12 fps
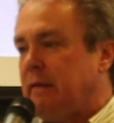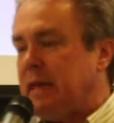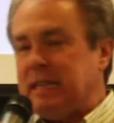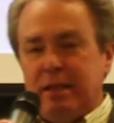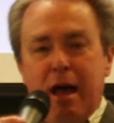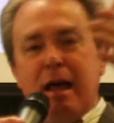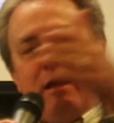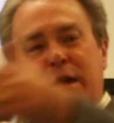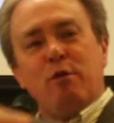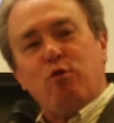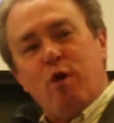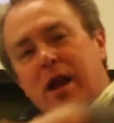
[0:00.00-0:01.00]
He's not
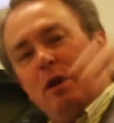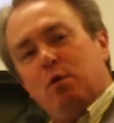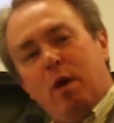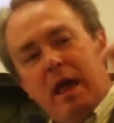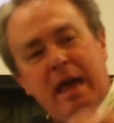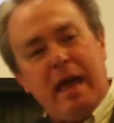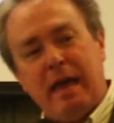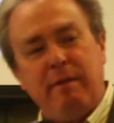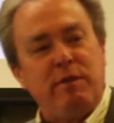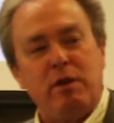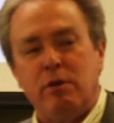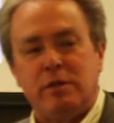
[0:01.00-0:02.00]
running way ahead
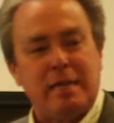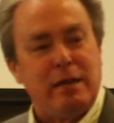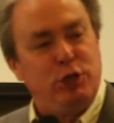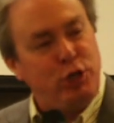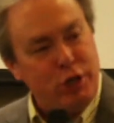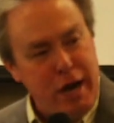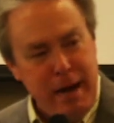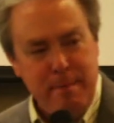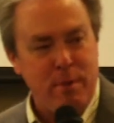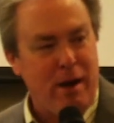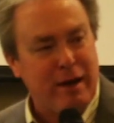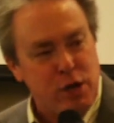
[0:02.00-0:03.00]
of you and say,
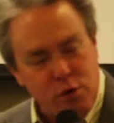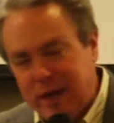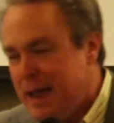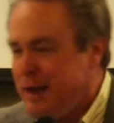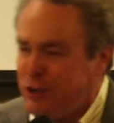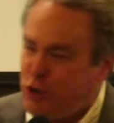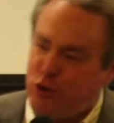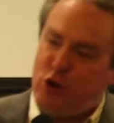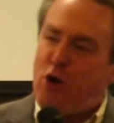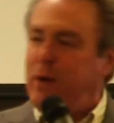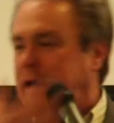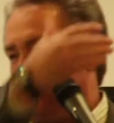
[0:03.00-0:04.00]
Shame on you. Can't you
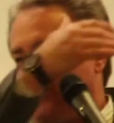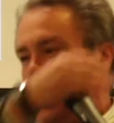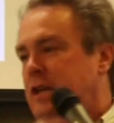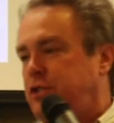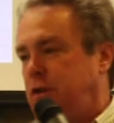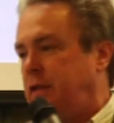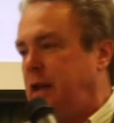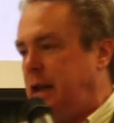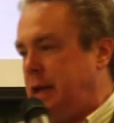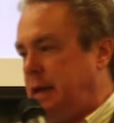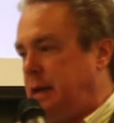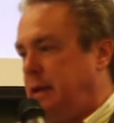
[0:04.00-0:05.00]
go any faster than
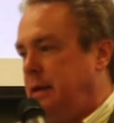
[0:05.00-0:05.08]
that?